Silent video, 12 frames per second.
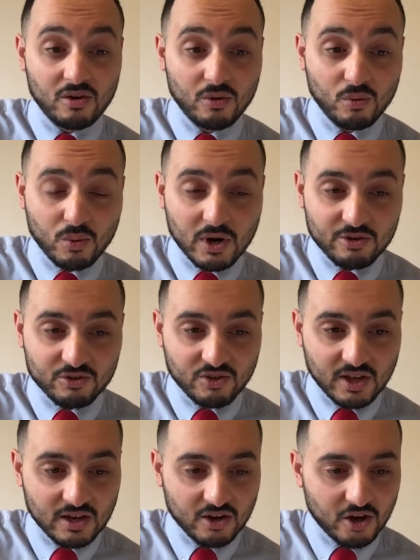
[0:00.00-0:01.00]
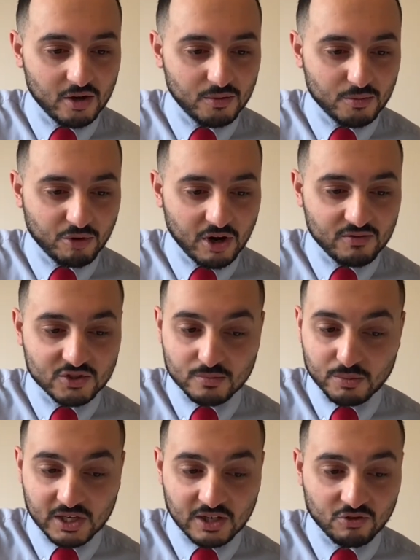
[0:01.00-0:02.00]
Where is that? I'm the bravest. It
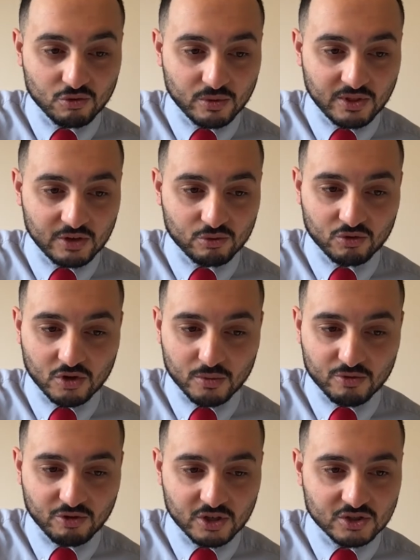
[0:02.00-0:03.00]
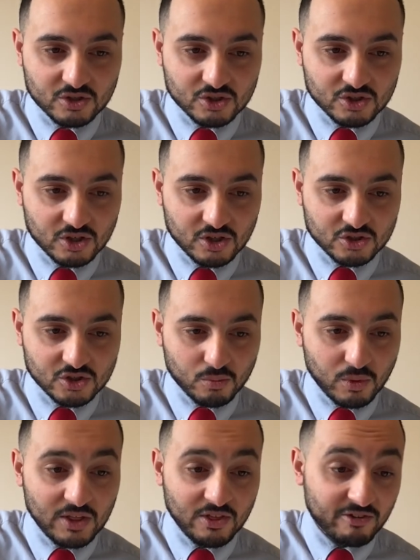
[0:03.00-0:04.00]
begins with that, so it's going to be right at the start
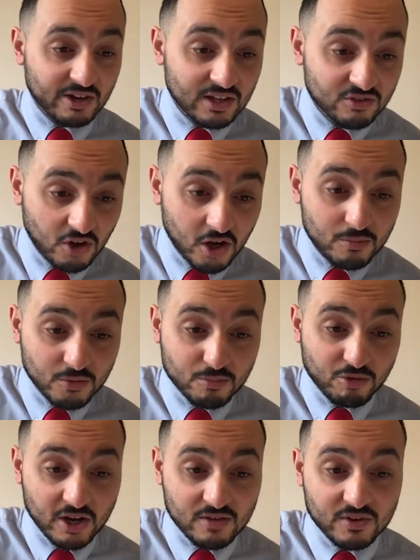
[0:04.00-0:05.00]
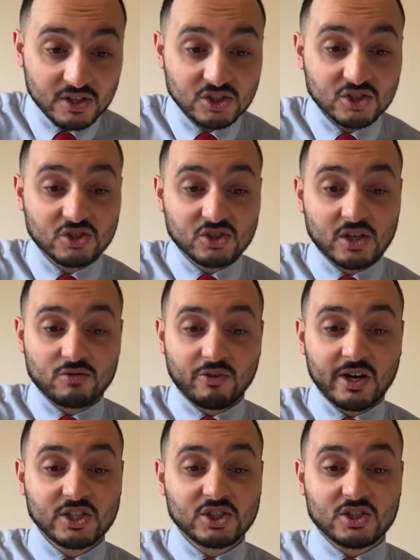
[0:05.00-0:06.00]
somewhere. There it is. I'm the bravest, said
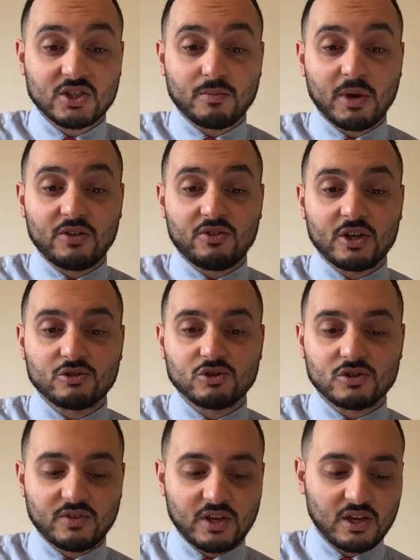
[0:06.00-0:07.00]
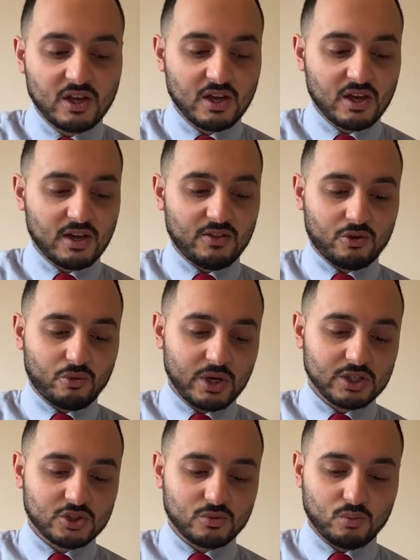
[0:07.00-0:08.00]
Rish as they paid the entrance fee. And the
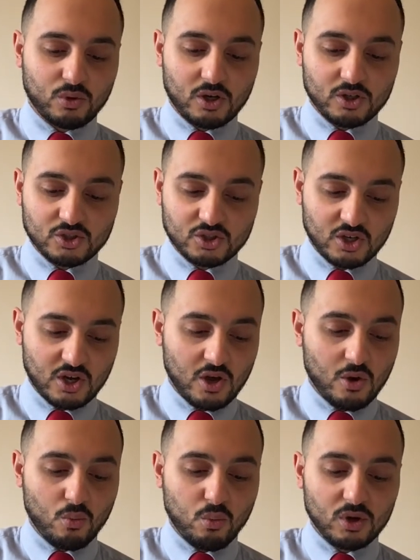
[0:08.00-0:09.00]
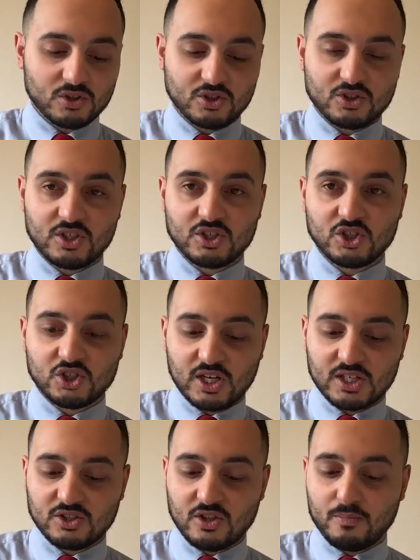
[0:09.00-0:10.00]
question was, what does this
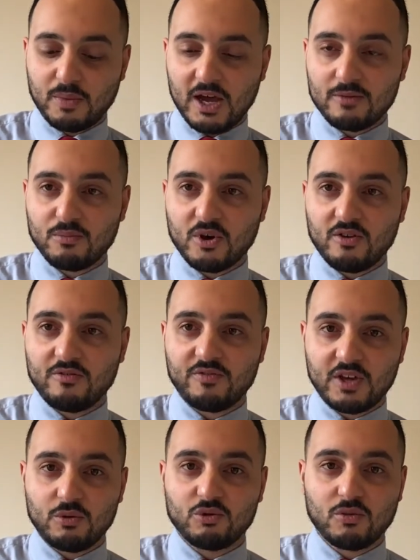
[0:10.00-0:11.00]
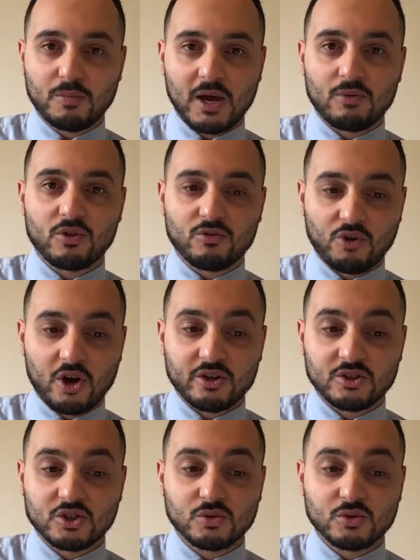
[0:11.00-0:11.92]
suggest that Padma feels about the rides?